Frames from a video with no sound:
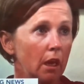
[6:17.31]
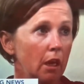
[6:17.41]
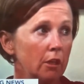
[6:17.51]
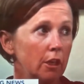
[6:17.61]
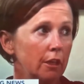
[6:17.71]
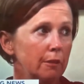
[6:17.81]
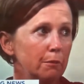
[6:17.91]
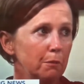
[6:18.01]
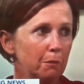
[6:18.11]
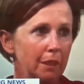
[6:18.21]
Our car
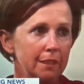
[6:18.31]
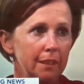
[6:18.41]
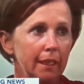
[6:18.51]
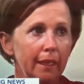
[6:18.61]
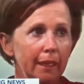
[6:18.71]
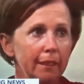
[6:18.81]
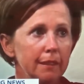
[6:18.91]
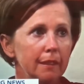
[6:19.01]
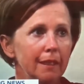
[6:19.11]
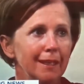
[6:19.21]
wasn't hit.
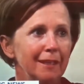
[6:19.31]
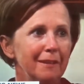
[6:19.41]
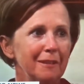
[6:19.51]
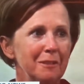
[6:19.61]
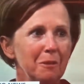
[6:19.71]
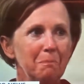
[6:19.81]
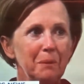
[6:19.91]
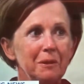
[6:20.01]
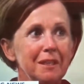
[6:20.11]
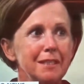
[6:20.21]
There's no
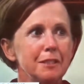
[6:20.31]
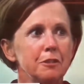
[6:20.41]
bullets.